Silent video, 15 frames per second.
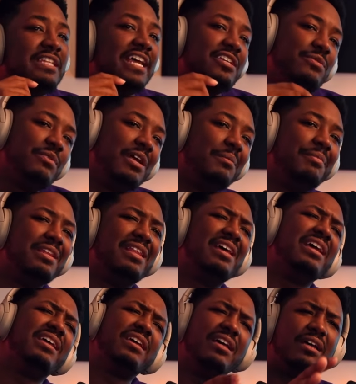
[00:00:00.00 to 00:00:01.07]
That's when I've been
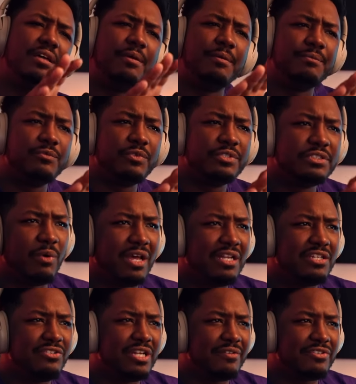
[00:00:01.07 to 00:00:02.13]
like, why
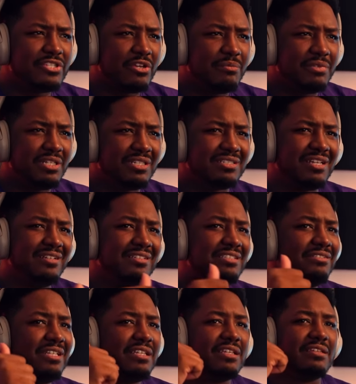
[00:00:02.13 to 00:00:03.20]
didn't you never tell me this? I mean,
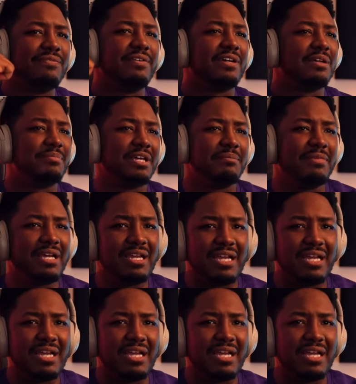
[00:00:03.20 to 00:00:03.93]
you need to get the fuck up out of my